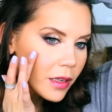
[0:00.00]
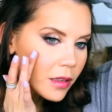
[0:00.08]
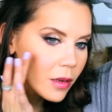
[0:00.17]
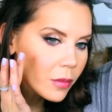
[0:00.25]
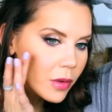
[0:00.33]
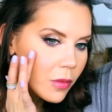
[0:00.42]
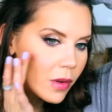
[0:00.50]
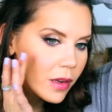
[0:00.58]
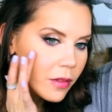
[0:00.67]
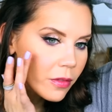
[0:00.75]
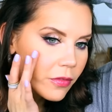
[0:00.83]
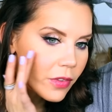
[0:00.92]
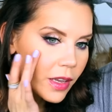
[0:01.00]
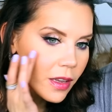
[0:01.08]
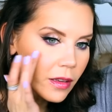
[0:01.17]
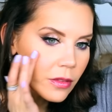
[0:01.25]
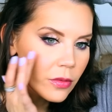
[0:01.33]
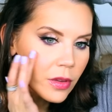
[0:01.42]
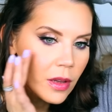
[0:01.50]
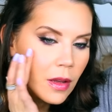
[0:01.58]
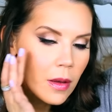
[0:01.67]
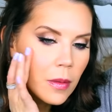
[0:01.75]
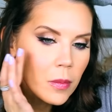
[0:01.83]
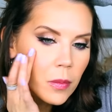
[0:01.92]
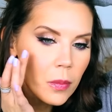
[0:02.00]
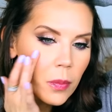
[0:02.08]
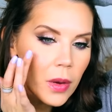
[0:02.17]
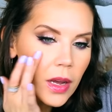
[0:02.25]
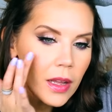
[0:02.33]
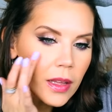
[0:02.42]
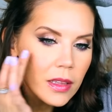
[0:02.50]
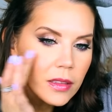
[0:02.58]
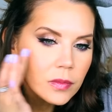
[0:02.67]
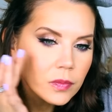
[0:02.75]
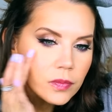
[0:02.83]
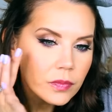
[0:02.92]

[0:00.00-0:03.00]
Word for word: like number one fave, but